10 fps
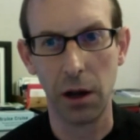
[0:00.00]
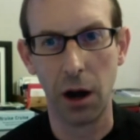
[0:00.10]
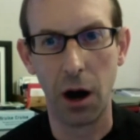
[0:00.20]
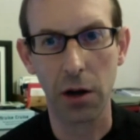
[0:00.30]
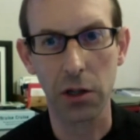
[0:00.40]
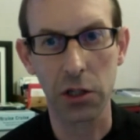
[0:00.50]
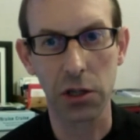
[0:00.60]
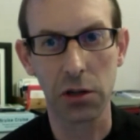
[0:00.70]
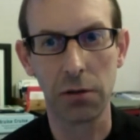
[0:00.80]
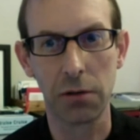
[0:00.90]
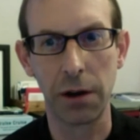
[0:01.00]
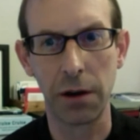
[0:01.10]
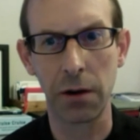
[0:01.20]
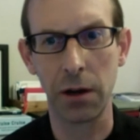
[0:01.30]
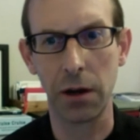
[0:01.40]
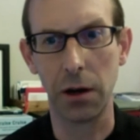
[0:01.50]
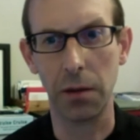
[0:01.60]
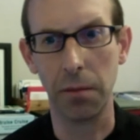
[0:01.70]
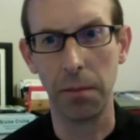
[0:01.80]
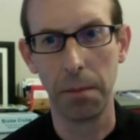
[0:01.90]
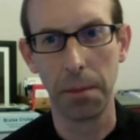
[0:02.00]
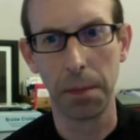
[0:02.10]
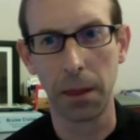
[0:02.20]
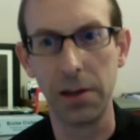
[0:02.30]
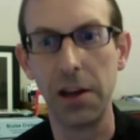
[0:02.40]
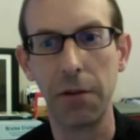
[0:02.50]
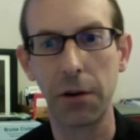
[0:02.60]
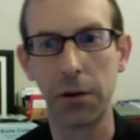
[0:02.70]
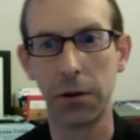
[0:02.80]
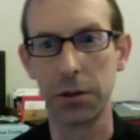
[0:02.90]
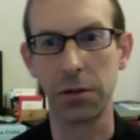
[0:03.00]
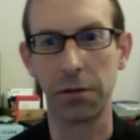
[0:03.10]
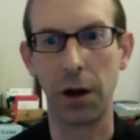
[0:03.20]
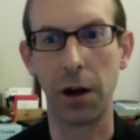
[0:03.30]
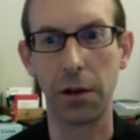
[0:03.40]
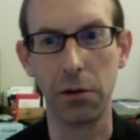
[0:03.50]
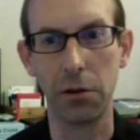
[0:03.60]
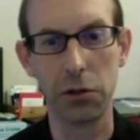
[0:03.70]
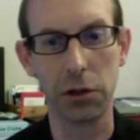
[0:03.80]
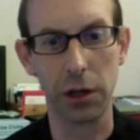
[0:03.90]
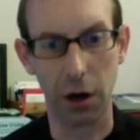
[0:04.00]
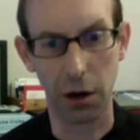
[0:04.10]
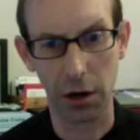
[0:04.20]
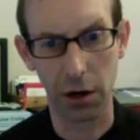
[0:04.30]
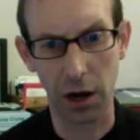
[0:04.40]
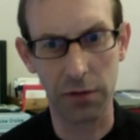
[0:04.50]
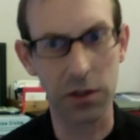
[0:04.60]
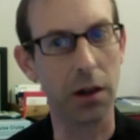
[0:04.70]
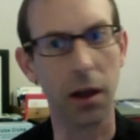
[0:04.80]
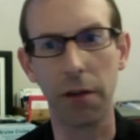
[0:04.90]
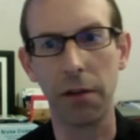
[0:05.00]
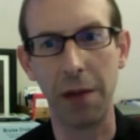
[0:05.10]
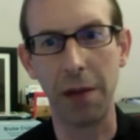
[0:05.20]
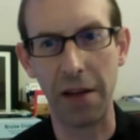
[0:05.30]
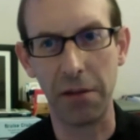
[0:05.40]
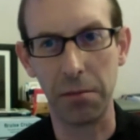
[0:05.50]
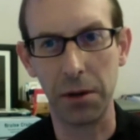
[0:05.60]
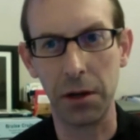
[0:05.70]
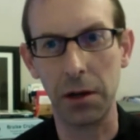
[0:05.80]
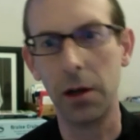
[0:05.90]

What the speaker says: are still very difficult to find. They're usually in archives. A lot of them haven't been